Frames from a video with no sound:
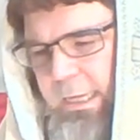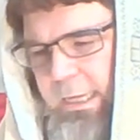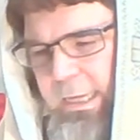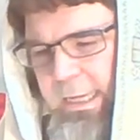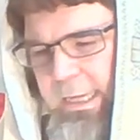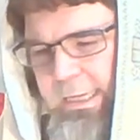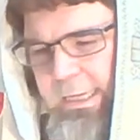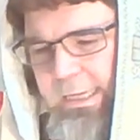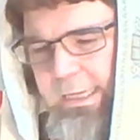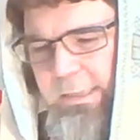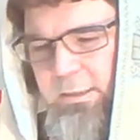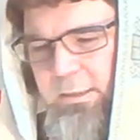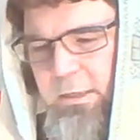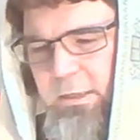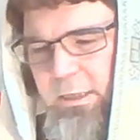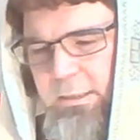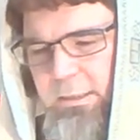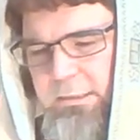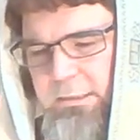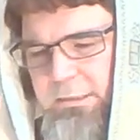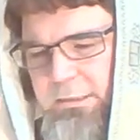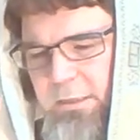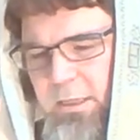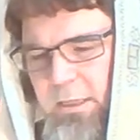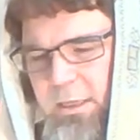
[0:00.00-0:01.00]
and he
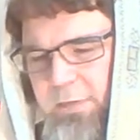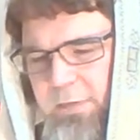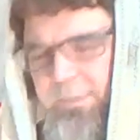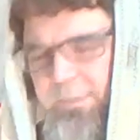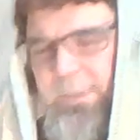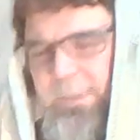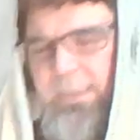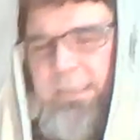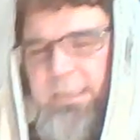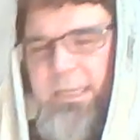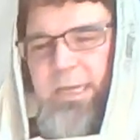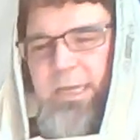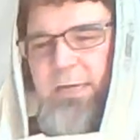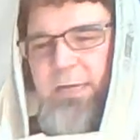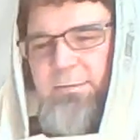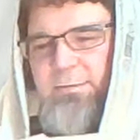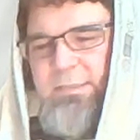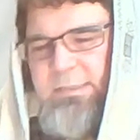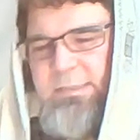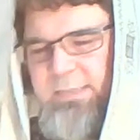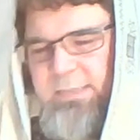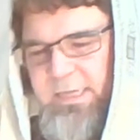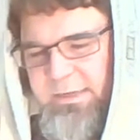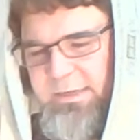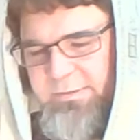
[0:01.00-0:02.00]
knocked on the
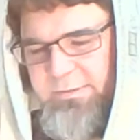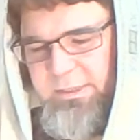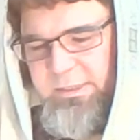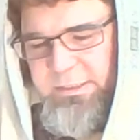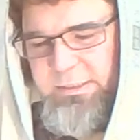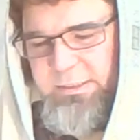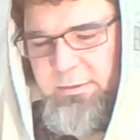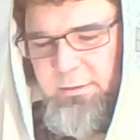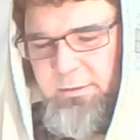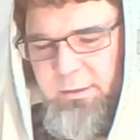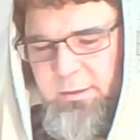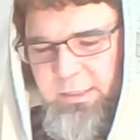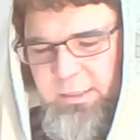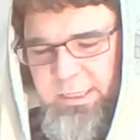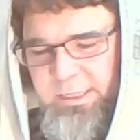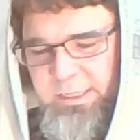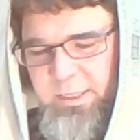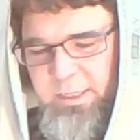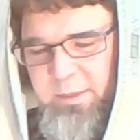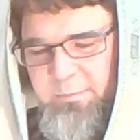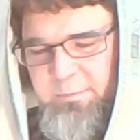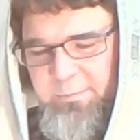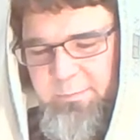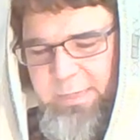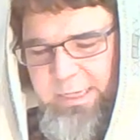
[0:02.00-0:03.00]
outside of the door. Can
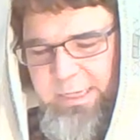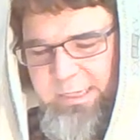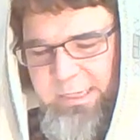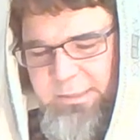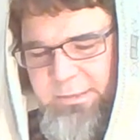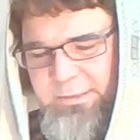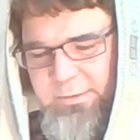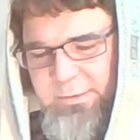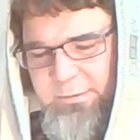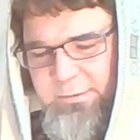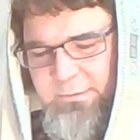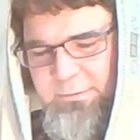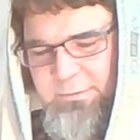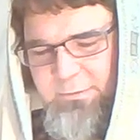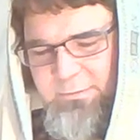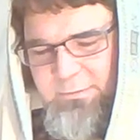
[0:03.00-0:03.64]
you imagine?